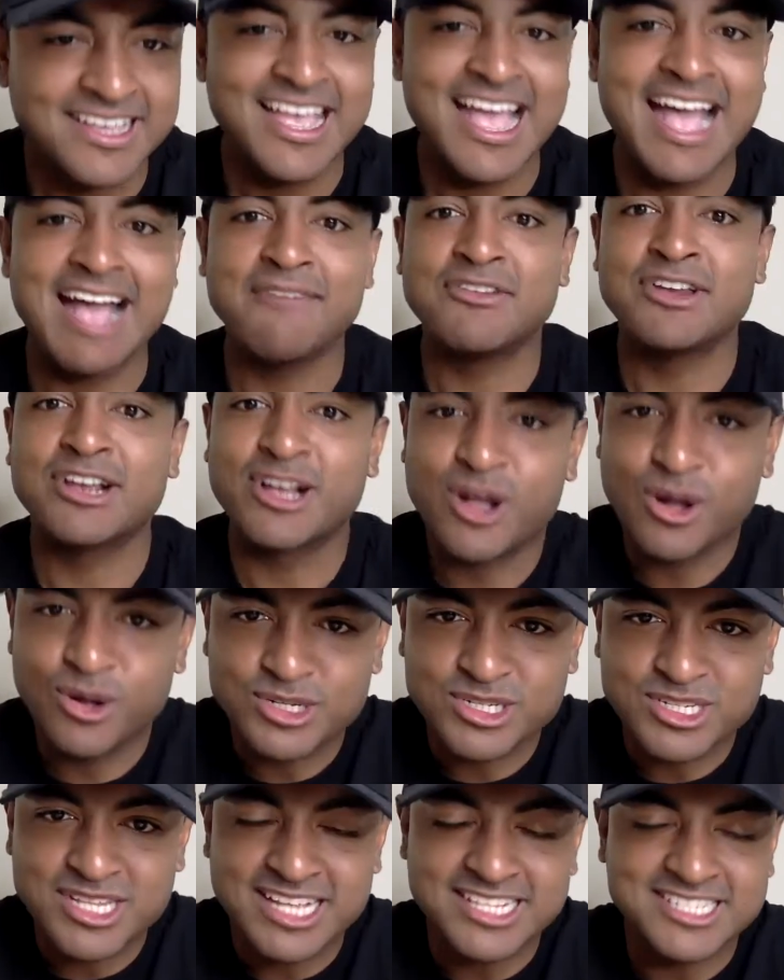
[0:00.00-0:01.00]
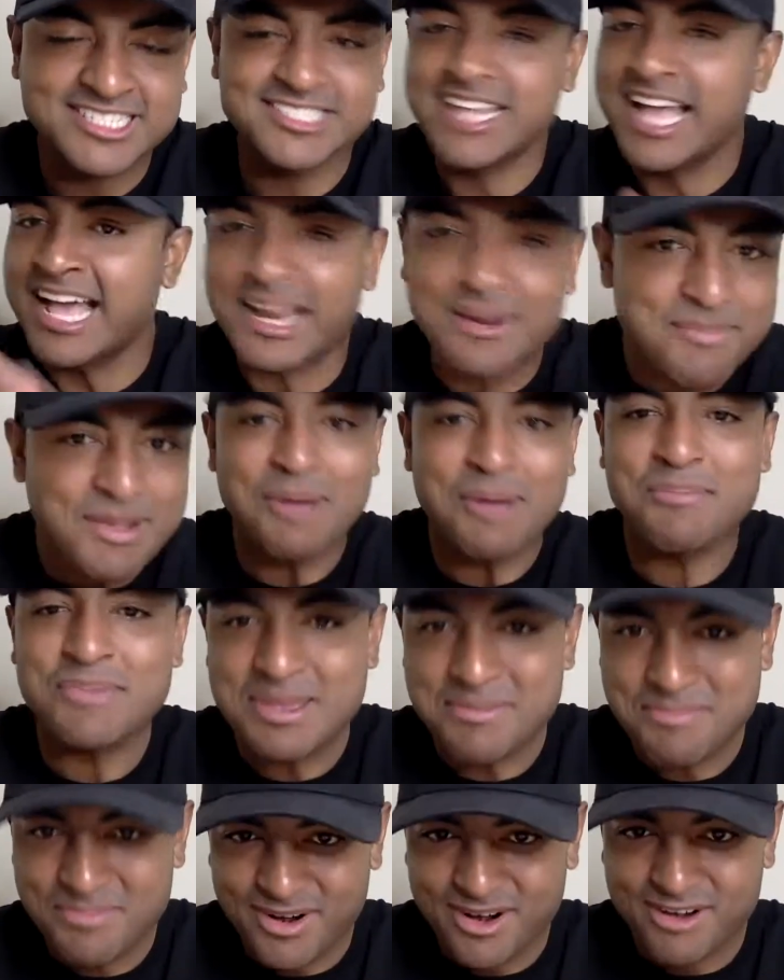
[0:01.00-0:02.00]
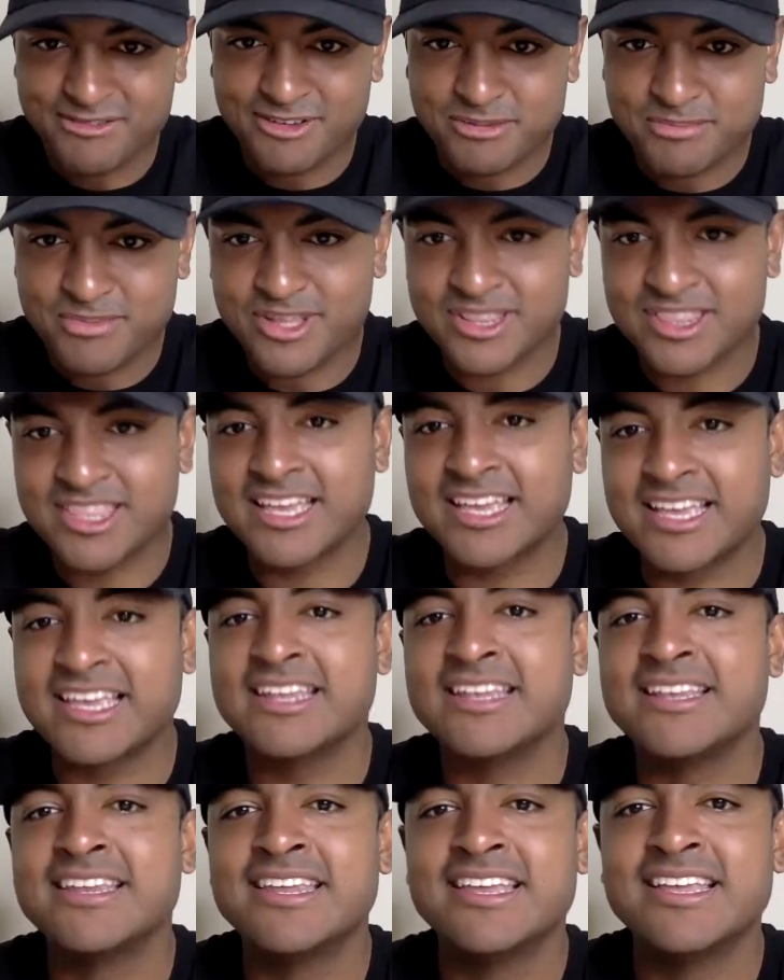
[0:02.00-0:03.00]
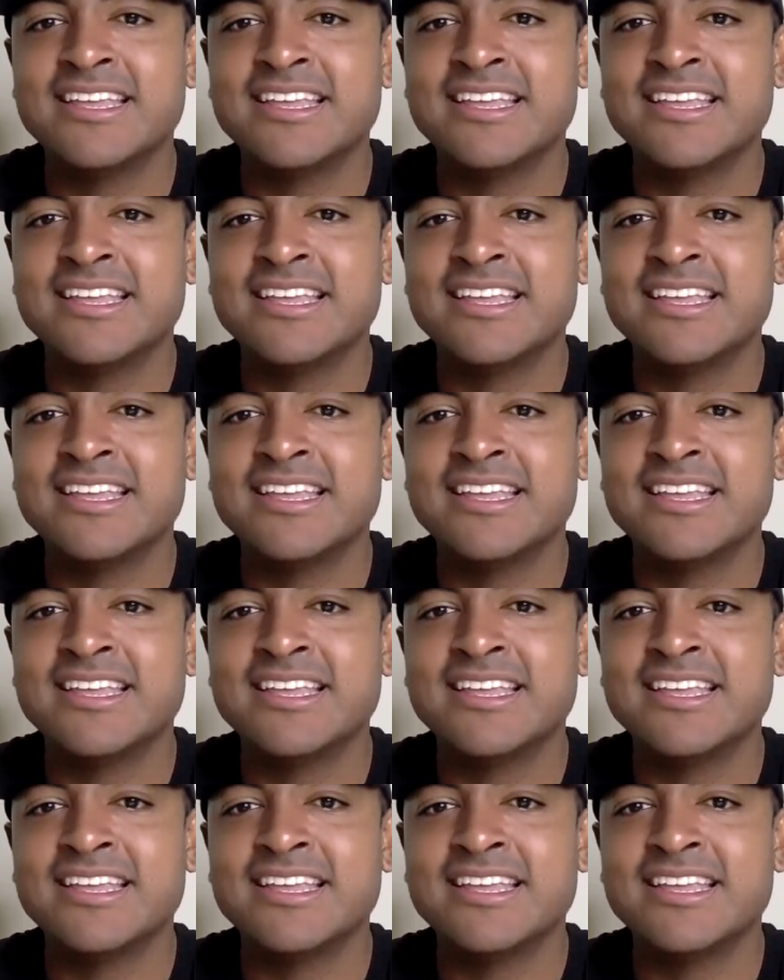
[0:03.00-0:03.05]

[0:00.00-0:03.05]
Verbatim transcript: having a coach that's not about being perfect but that can